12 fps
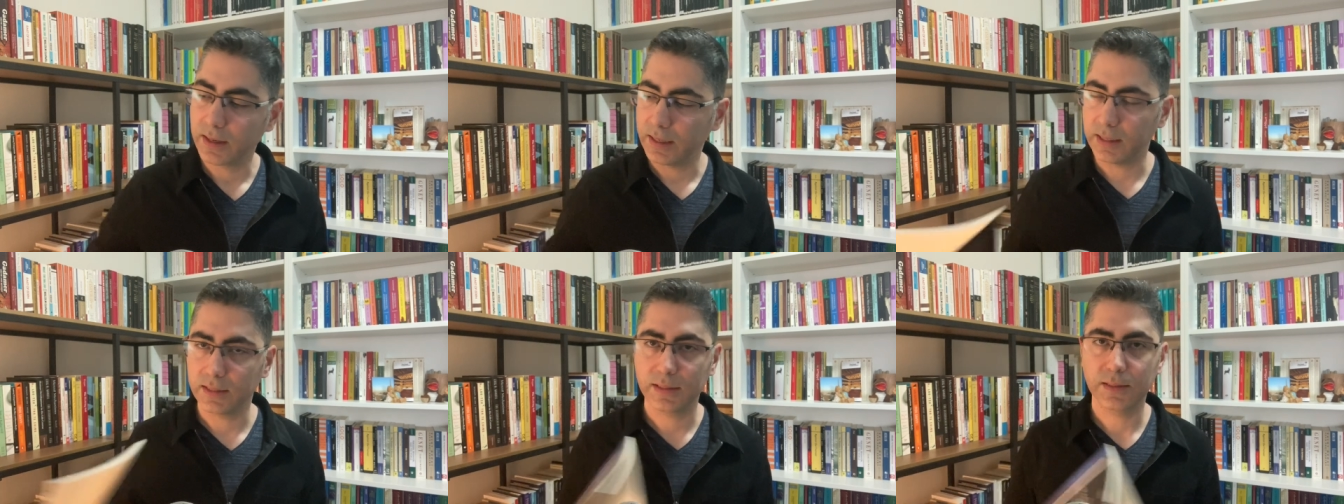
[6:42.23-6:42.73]

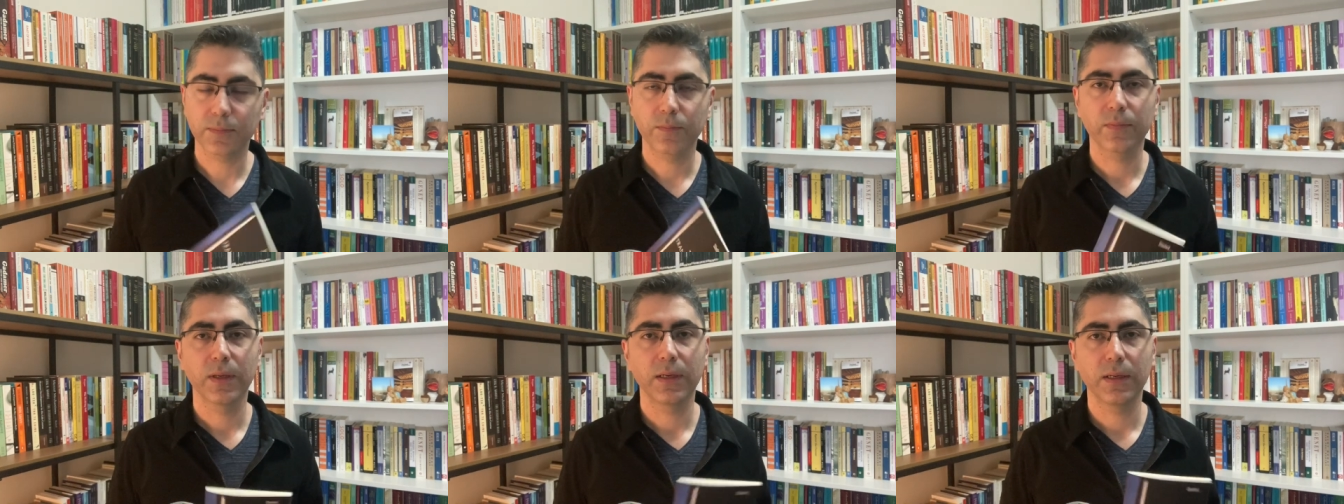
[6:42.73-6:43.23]
is
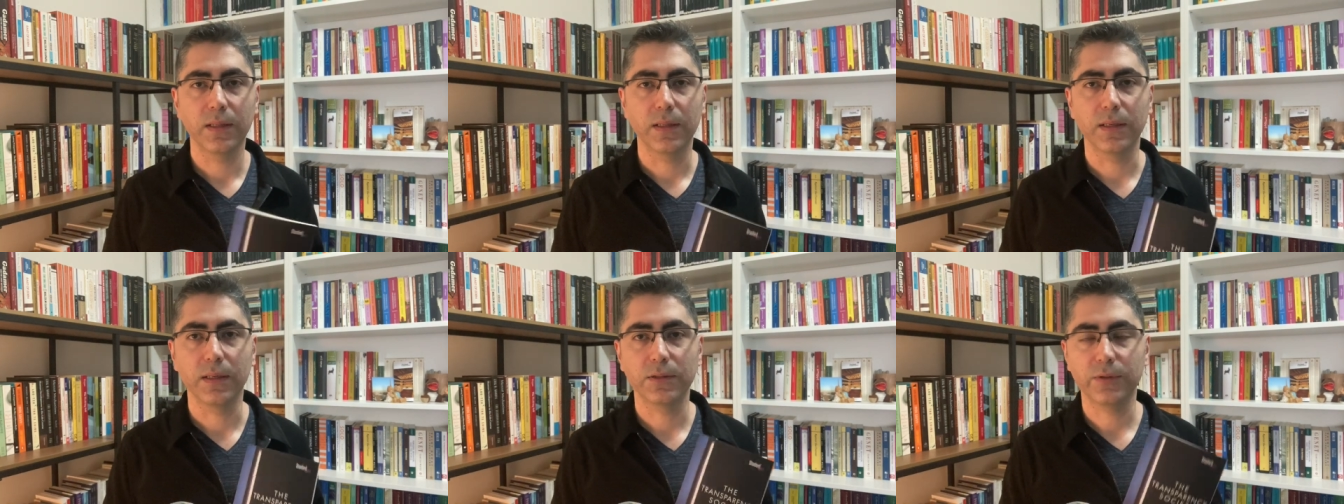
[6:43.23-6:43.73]

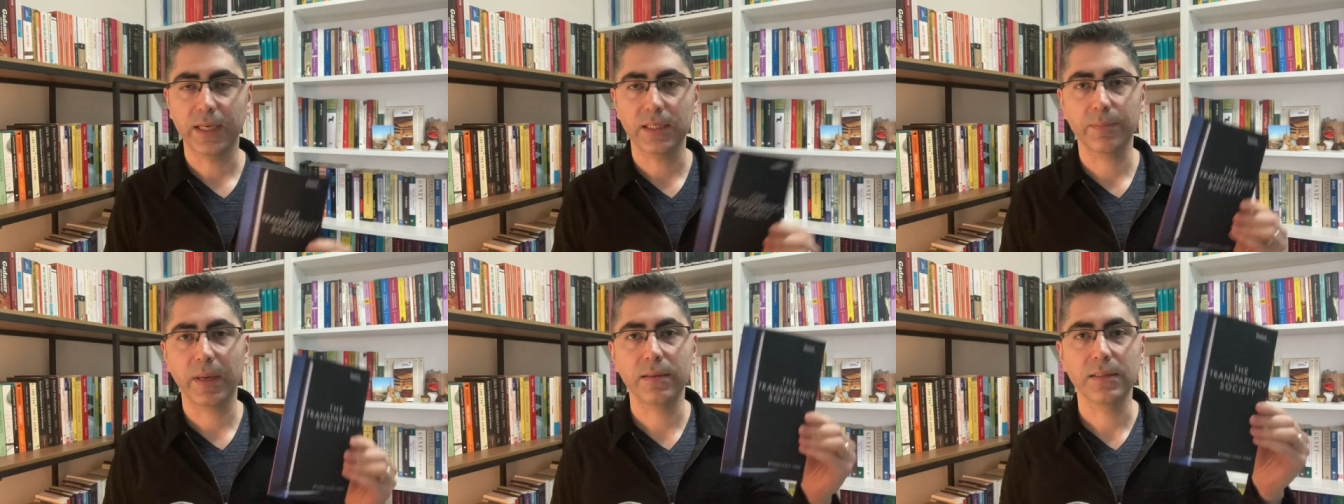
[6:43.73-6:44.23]
The
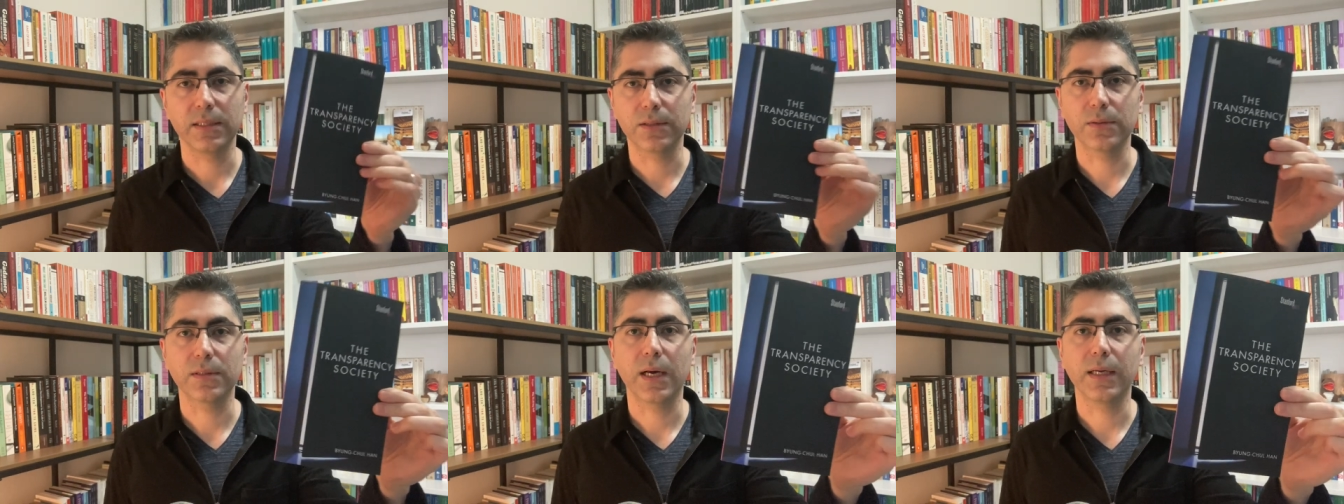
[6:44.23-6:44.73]
Transparency
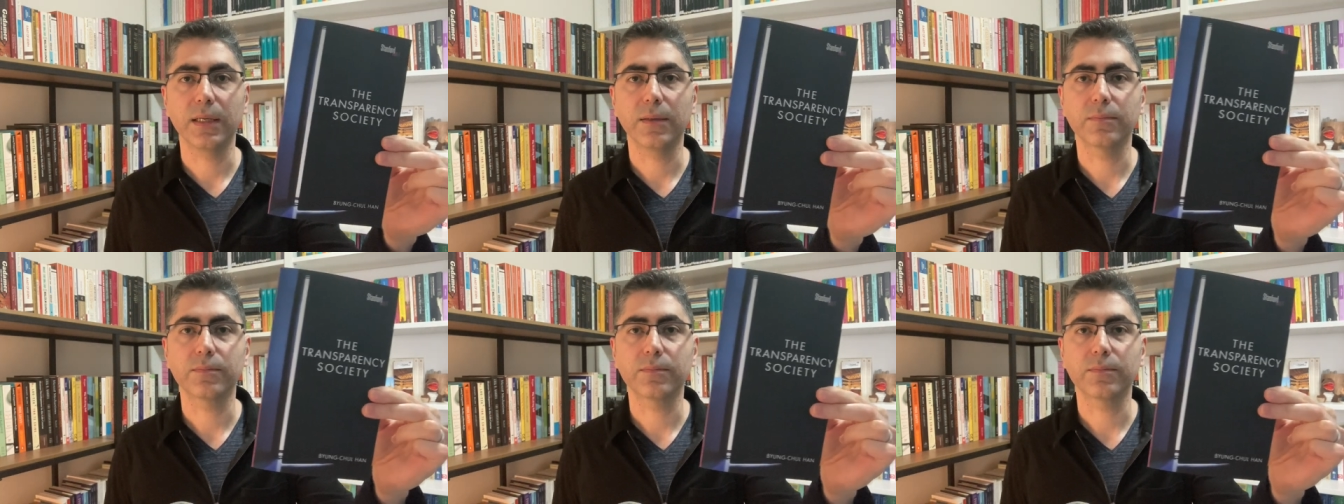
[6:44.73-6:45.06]
Society.